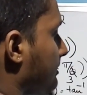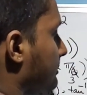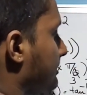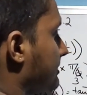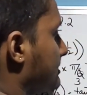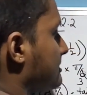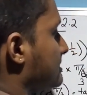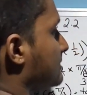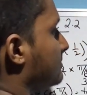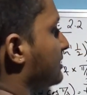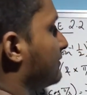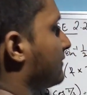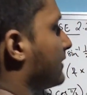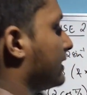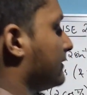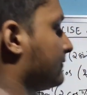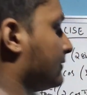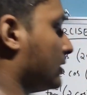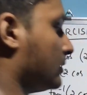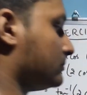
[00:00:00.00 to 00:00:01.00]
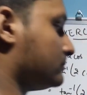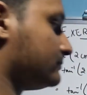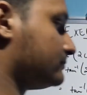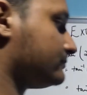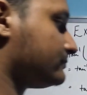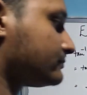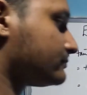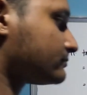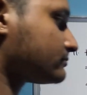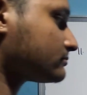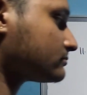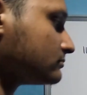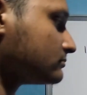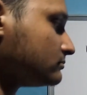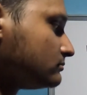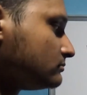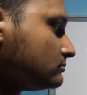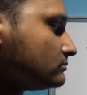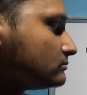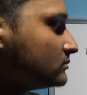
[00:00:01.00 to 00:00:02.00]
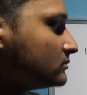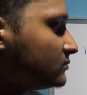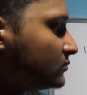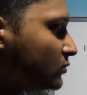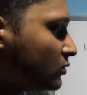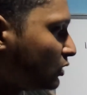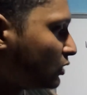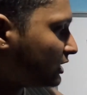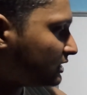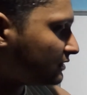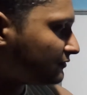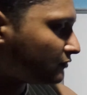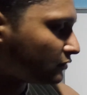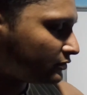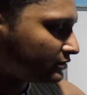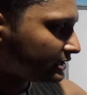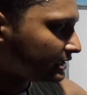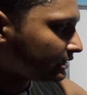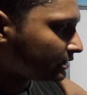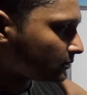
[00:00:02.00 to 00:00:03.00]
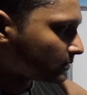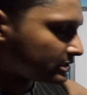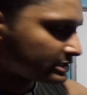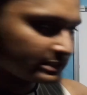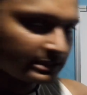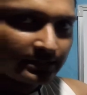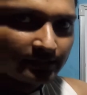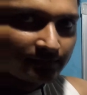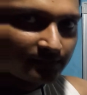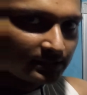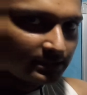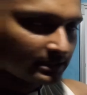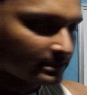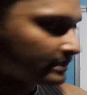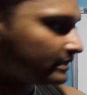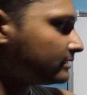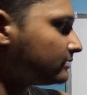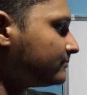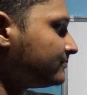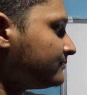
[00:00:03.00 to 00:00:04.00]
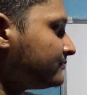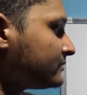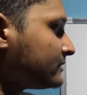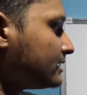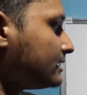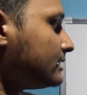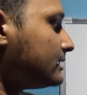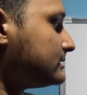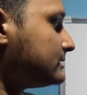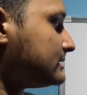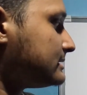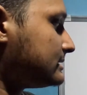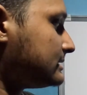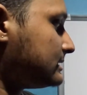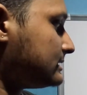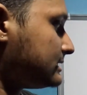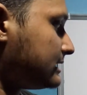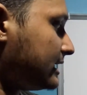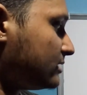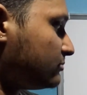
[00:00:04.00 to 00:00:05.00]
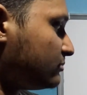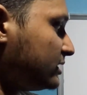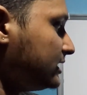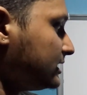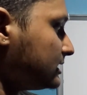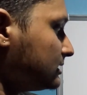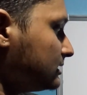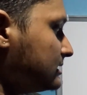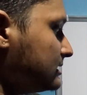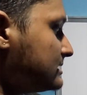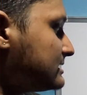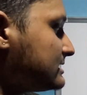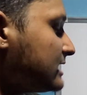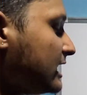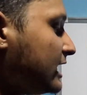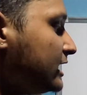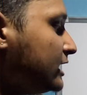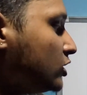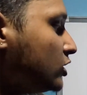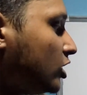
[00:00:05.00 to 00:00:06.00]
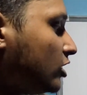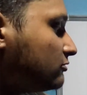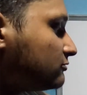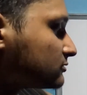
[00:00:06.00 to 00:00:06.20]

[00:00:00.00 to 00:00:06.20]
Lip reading: It is simplified form. Okay, the 14th question given here is the statement sine